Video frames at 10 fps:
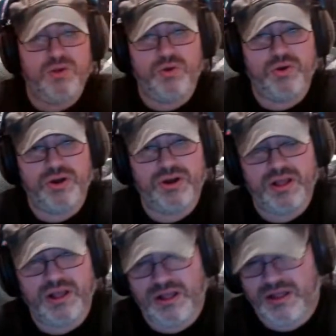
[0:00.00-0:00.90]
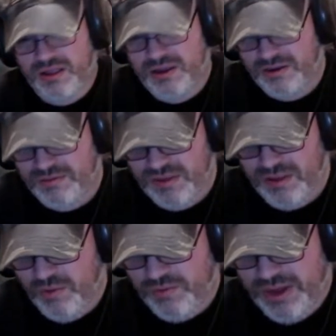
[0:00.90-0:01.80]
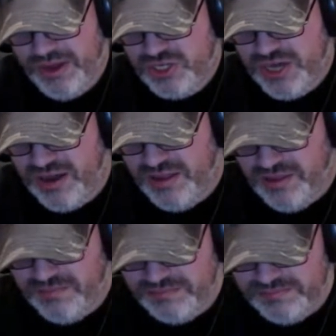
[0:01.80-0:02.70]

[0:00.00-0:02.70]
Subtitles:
or overhead shot of him.